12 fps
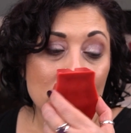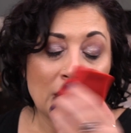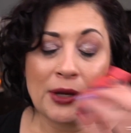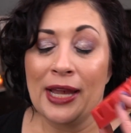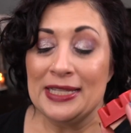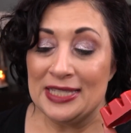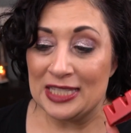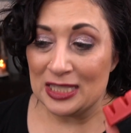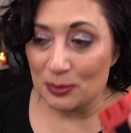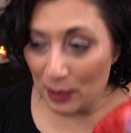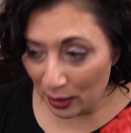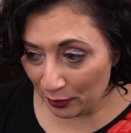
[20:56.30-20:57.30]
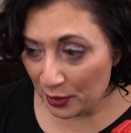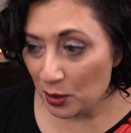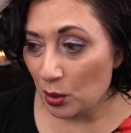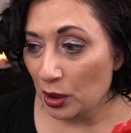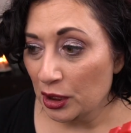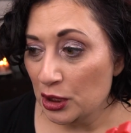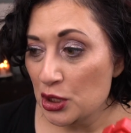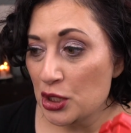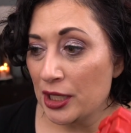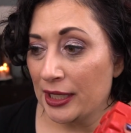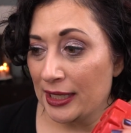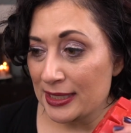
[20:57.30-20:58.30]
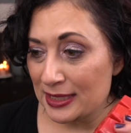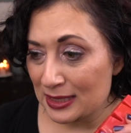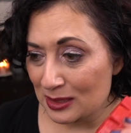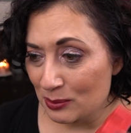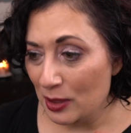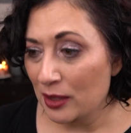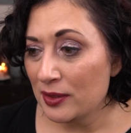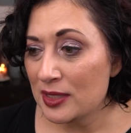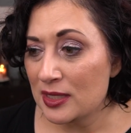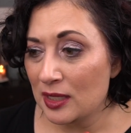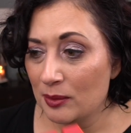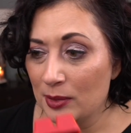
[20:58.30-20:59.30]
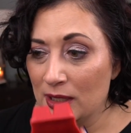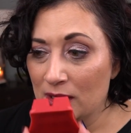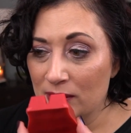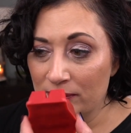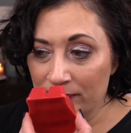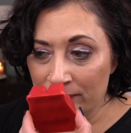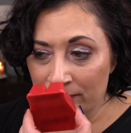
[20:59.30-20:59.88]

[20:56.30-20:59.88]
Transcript: Okay, I smell the orange and I smell the cinnamon,